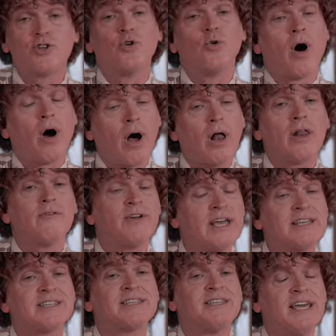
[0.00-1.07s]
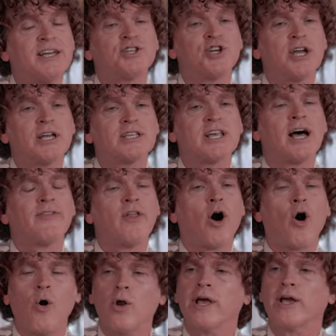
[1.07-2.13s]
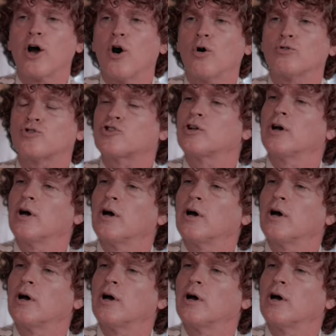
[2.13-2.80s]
to all of his teachings on the Holy Ghost